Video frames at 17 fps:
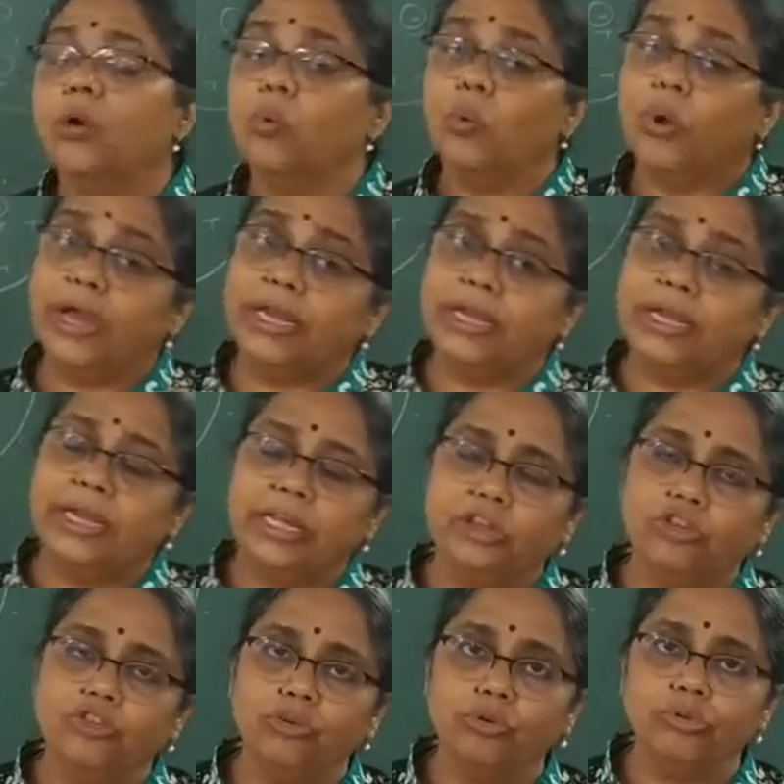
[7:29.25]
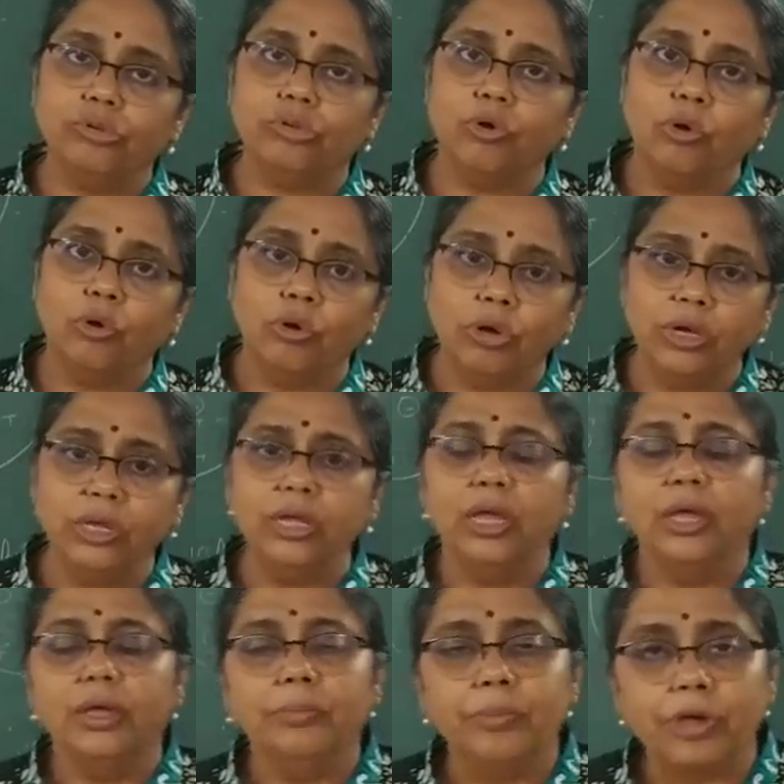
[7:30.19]
Why did he choose
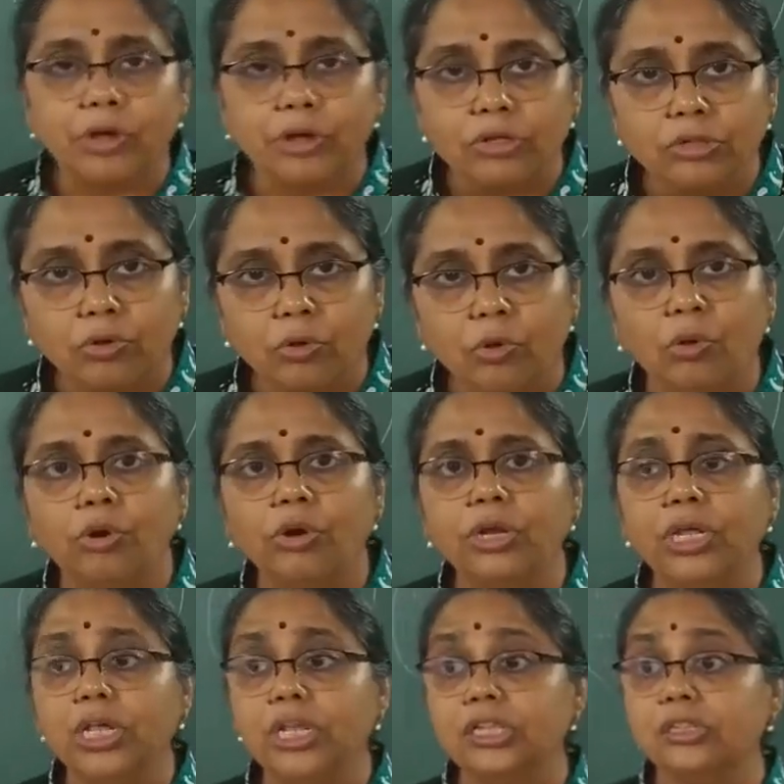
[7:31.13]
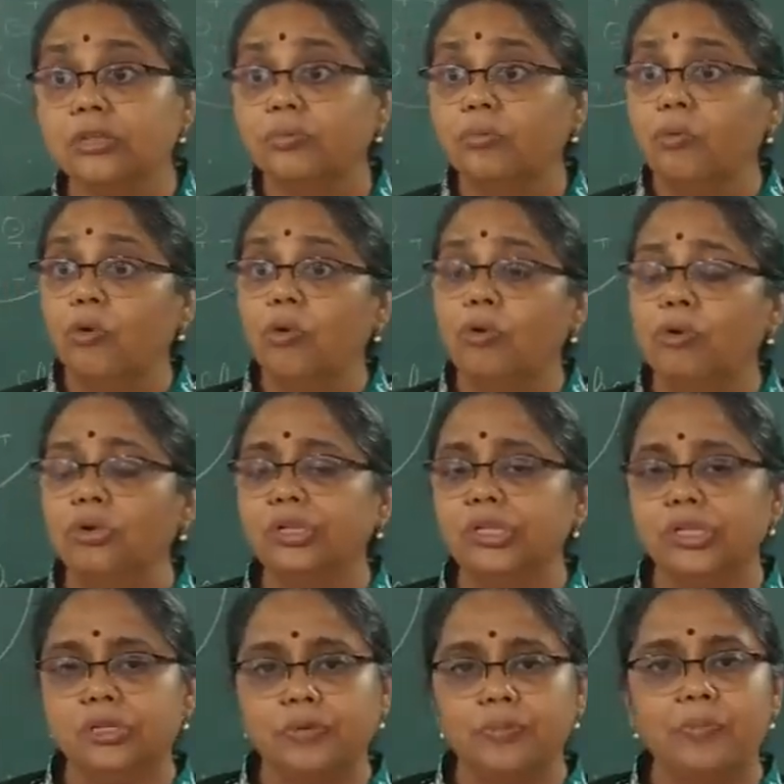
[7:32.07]
gold? Because gold is the
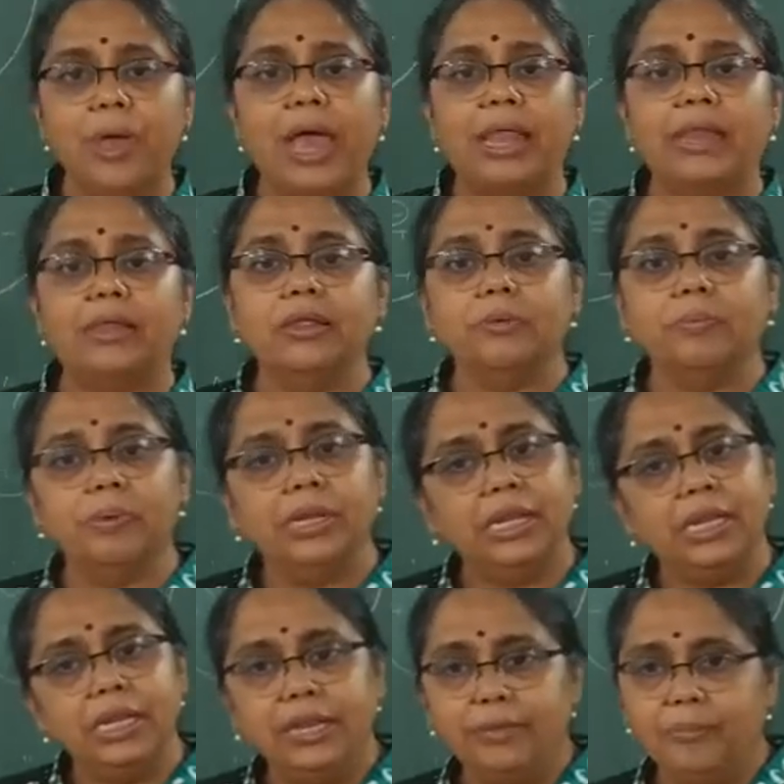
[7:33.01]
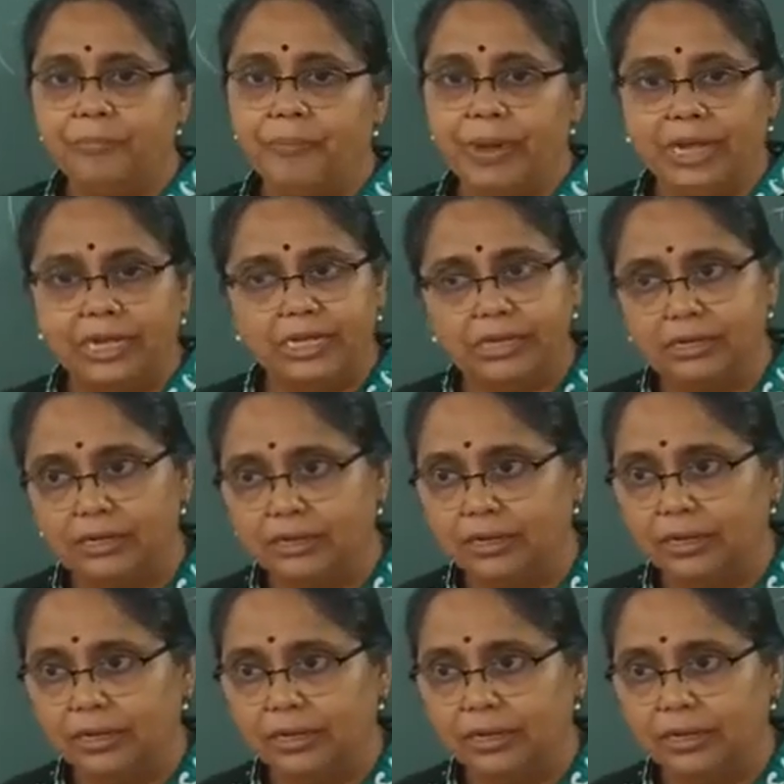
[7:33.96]
most malleable metal.